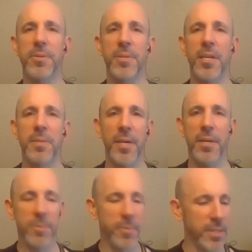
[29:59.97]
thought about
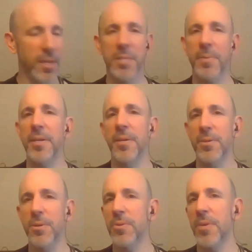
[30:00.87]
what we talked about here,
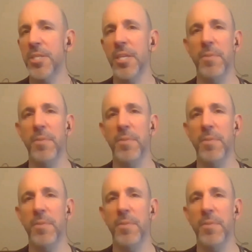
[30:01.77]
goal crushing. If you